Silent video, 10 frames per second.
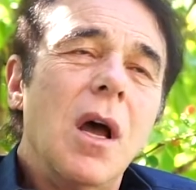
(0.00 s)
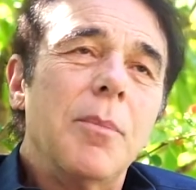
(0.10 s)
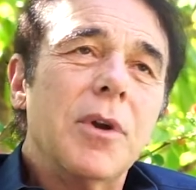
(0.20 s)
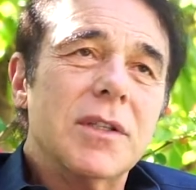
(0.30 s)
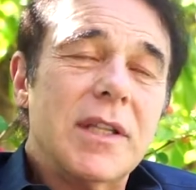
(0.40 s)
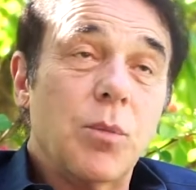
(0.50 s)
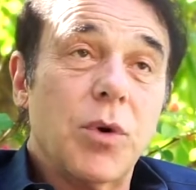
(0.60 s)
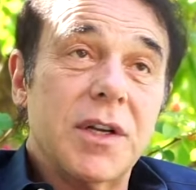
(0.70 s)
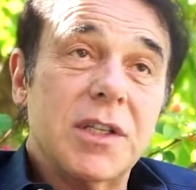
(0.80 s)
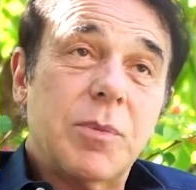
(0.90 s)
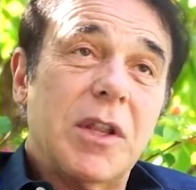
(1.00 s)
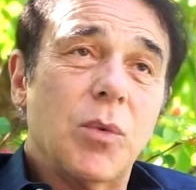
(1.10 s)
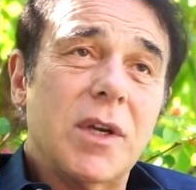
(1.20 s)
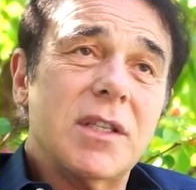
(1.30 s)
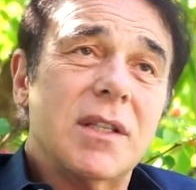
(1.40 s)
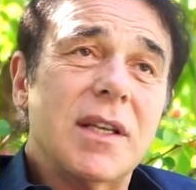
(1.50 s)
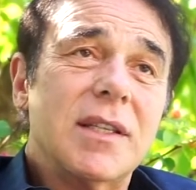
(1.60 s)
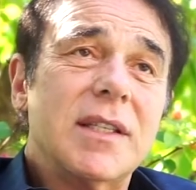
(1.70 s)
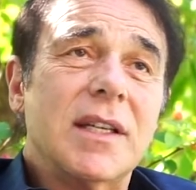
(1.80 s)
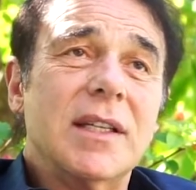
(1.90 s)
because then we're going to spend the rest of the day
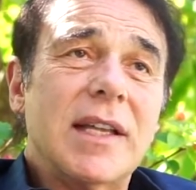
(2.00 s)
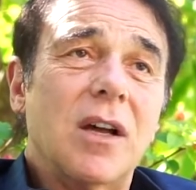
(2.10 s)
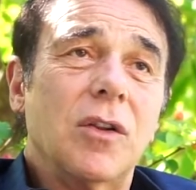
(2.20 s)
sitting down